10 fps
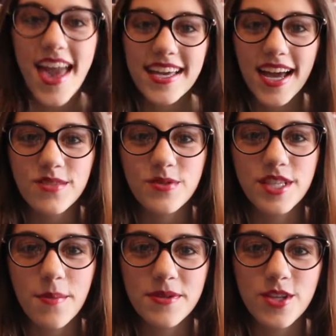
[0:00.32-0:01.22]
Hey guys,
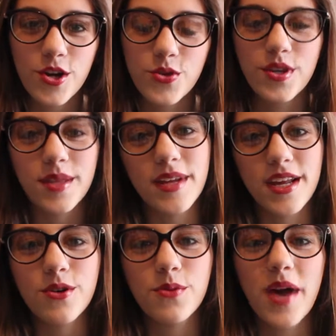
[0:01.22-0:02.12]
what's up? It's Hardcore
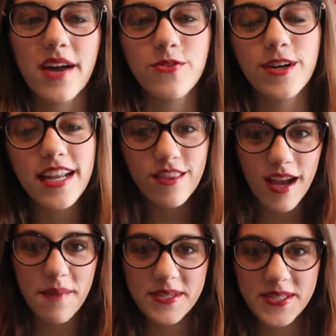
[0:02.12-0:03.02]
Lemonade Girl back for
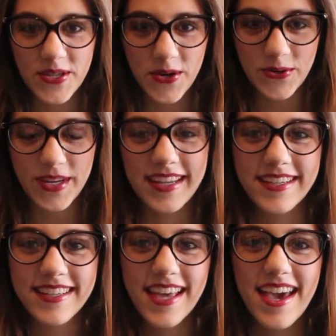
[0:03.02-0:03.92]
another episode.
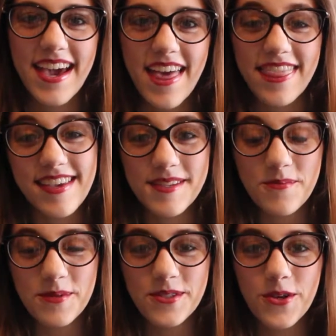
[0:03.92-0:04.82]
This
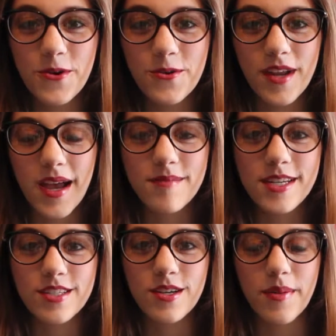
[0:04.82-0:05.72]
episode, I'm going
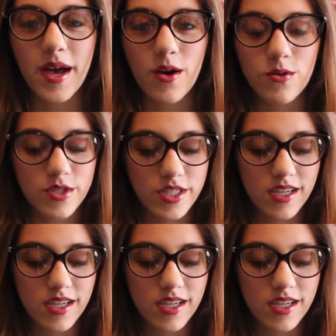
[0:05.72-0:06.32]
to talk about